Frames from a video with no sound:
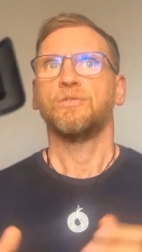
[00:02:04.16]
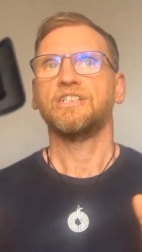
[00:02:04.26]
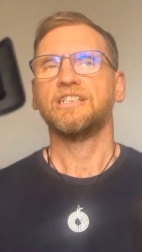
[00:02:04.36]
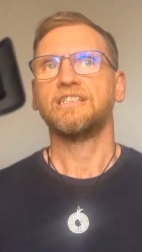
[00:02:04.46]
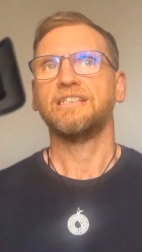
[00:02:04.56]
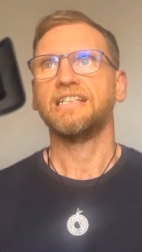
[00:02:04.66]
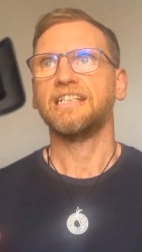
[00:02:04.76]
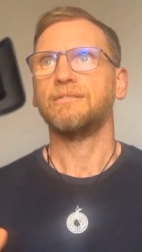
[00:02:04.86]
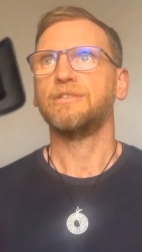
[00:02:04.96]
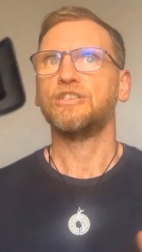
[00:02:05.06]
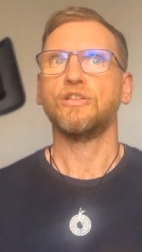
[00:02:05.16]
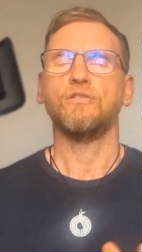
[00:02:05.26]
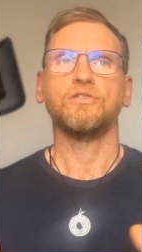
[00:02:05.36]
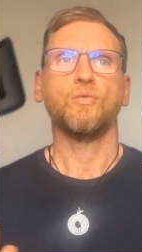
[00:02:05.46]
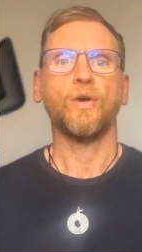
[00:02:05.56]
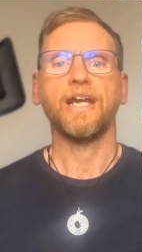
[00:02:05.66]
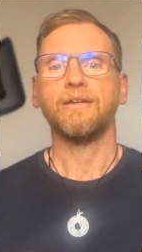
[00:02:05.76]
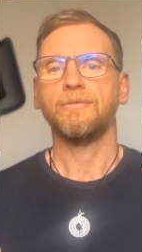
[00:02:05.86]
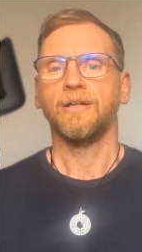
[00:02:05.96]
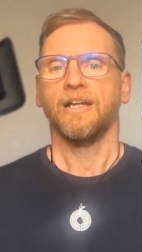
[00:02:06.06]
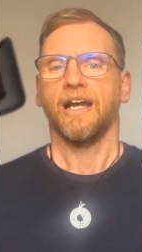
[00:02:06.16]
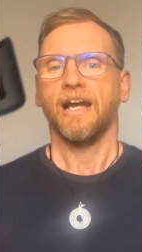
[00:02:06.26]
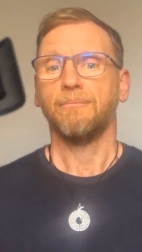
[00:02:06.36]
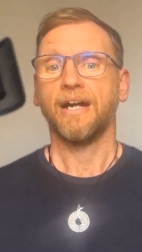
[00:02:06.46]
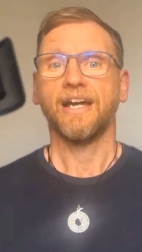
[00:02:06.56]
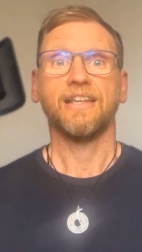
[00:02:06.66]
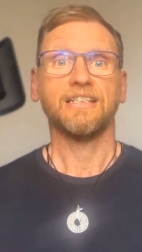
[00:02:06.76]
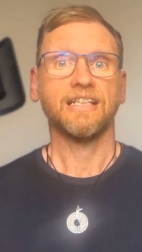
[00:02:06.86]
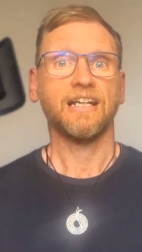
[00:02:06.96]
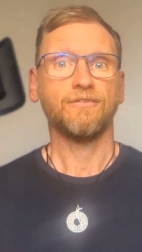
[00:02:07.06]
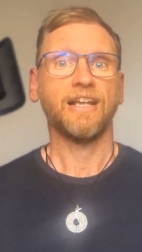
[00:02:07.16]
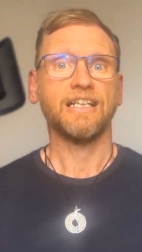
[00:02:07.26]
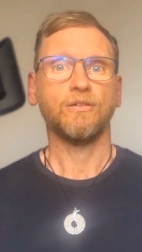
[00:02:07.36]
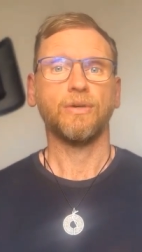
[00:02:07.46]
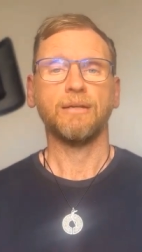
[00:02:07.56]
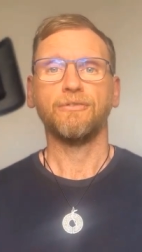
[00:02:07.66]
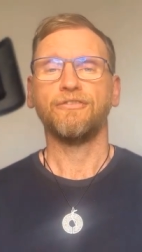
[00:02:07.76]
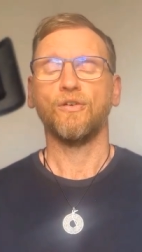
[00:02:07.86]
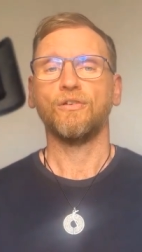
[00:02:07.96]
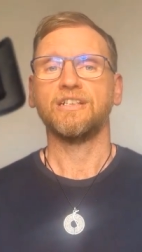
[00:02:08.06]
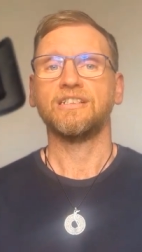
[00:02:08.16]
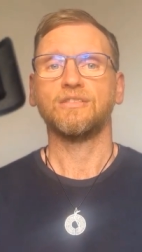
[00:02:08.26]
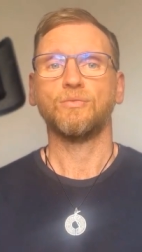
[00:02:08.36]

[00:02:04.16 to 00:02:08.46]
We just need to be shown the way by others that have led the way before us as